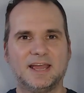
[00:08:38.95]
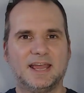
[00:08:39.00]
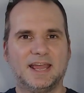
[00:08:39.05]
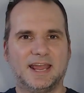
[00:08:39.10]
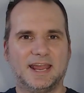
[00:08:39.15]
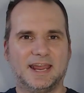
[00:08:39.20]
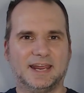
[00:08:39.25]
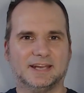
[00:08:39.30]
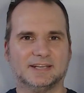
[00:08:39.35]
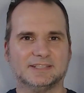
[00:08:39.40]

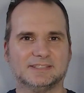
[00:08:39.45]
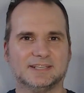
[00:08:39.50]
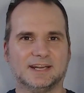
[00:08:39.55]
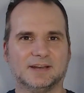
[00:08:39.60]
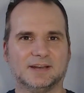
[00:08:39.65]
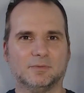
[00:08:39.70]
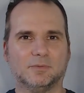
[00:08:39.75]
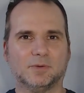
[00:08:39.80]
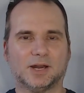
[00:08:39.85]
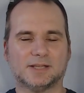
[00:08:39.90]
And
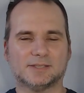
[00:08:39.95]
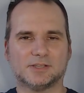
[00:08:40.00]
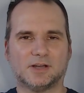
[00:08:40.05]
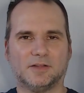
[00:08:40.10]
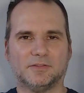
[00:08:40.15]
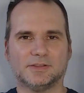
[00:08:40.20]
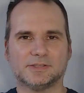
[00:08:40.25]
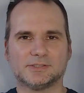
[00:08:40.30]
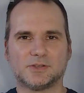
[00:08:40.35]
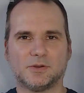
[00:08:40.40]
uh, when I
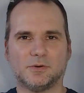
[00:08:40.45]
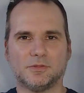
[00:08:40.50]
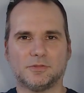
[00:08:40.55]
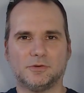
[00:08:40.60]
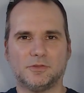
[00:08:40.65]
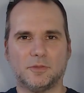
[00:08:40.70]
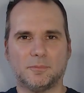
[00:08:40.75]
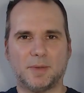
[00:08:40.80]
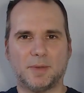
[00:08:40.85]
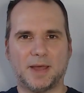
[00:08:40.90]
saw this going through
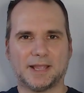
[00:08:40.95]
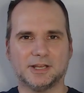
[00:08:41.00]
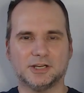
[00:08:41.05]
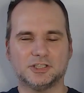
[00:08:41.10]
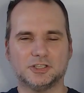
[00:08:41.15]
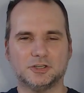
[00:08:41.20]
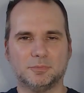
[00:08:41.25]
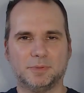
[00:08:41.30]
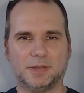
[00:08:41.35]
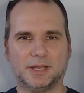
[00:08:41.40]
the back
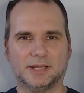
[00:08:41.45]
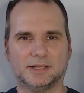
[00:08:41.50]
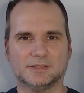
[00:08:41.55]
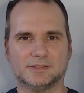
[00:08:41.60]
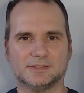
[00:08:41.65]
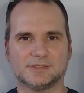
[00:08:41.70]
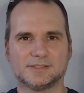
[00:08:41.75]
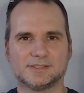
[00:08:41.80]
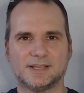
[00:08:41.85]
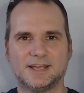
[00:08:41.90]
issue
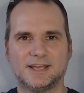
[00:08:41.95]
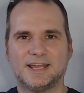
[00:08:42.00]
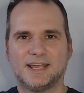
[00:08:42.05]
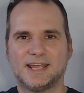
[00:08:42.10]
bins,